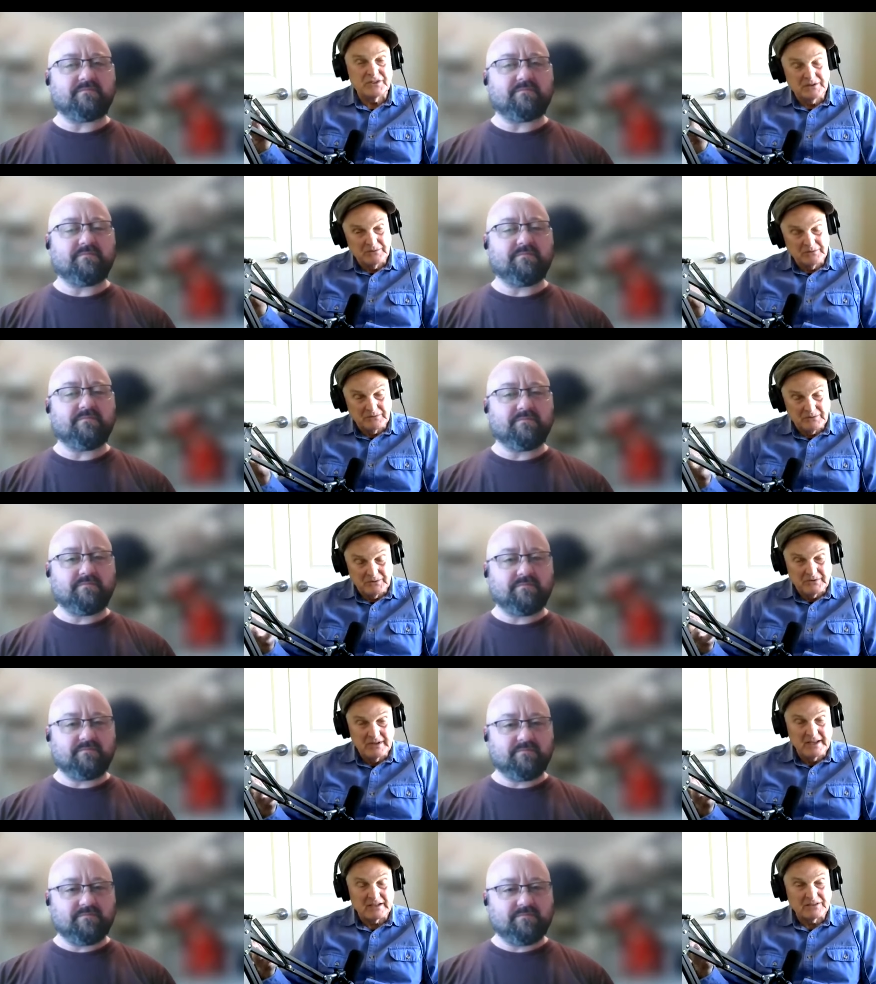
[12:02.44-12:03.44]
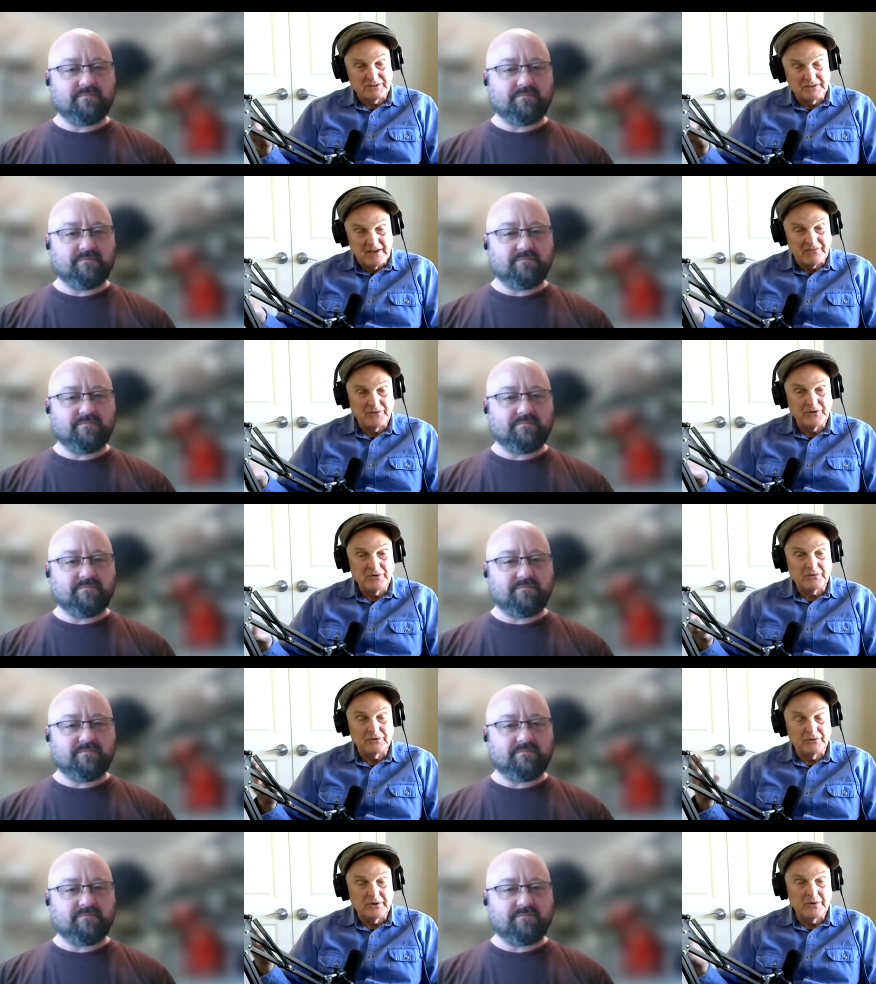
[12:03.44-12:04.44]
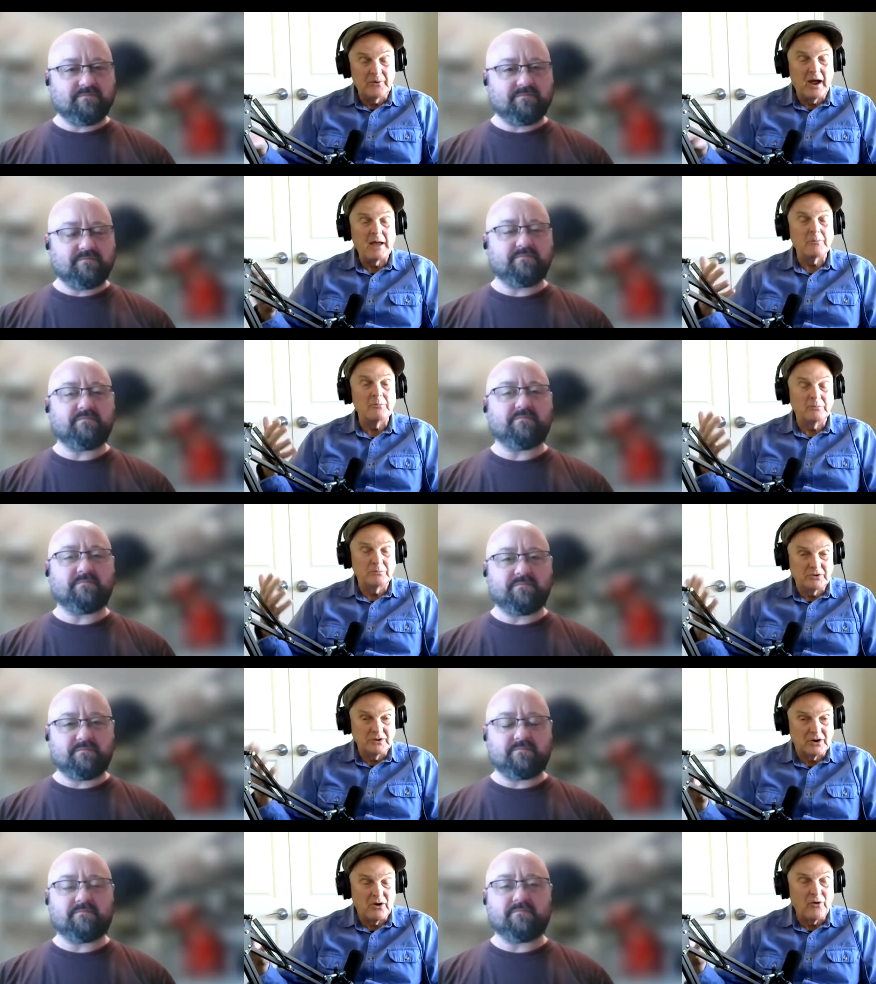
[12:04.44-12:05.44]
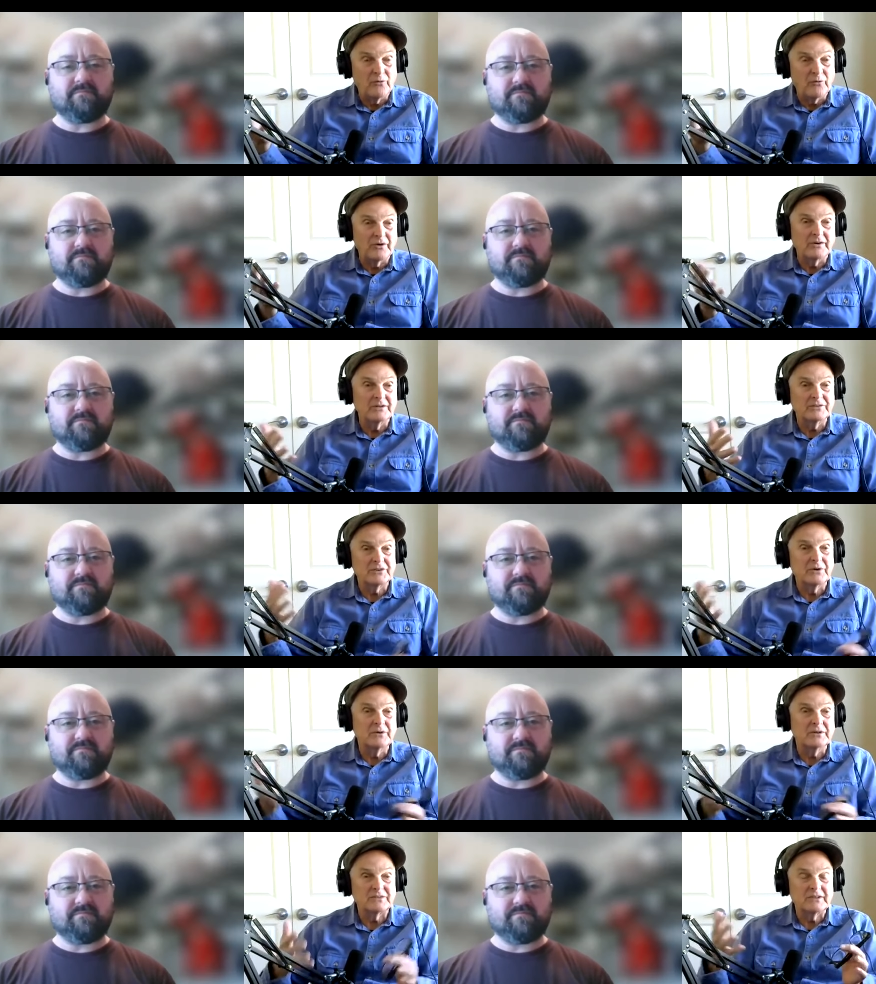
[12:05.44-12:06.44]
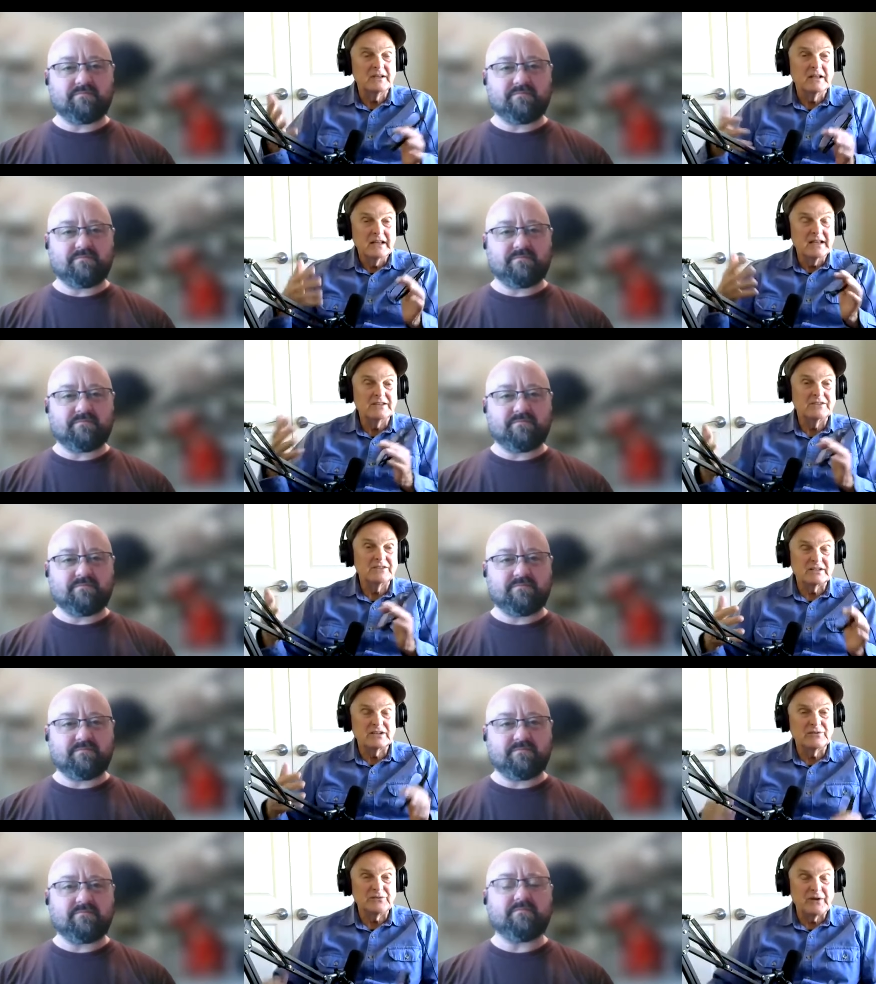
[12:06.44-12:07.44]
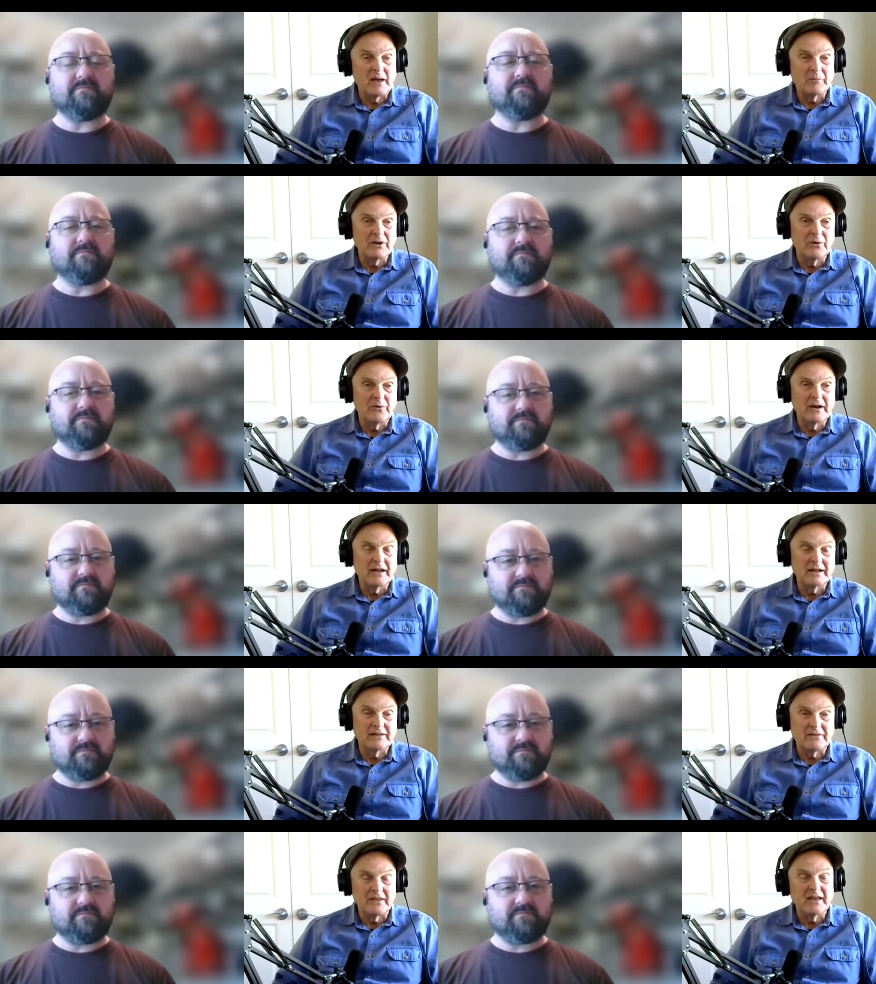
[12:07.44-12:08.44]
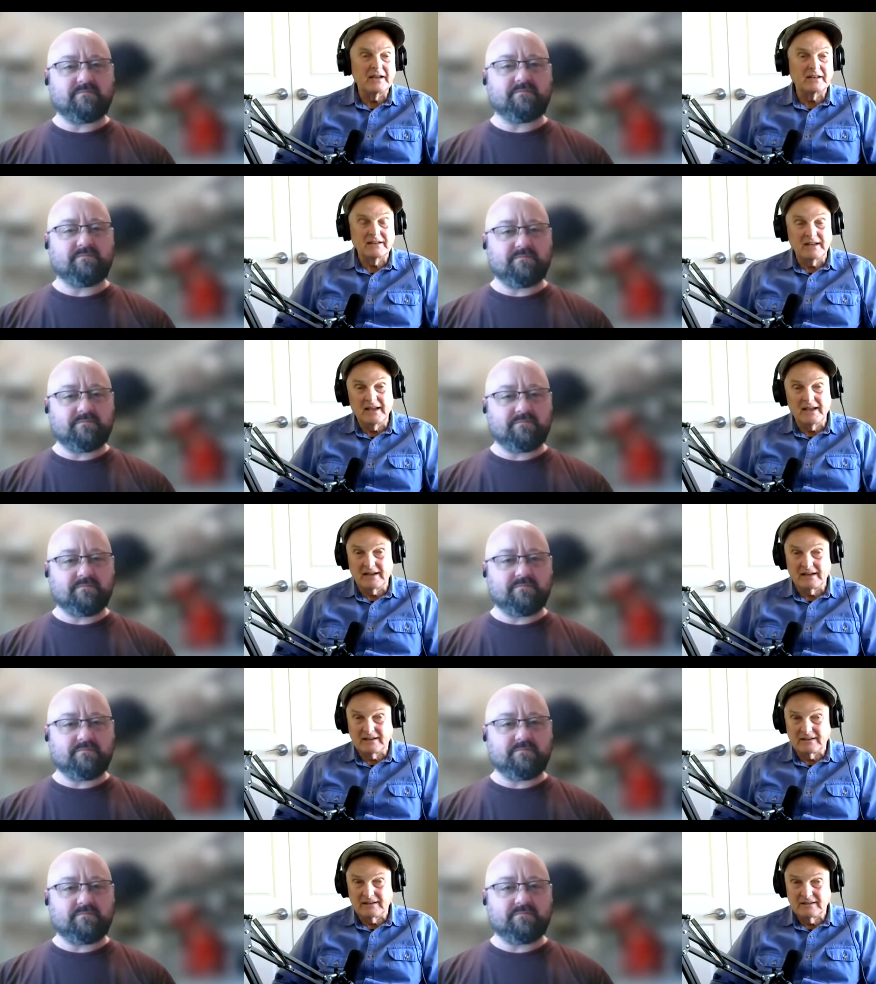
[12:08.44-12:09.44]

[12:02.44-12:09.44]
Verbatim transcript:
Speaker 1: and Nick's nephew Tony Wright took over, and so it's it's such a family oriented thing today.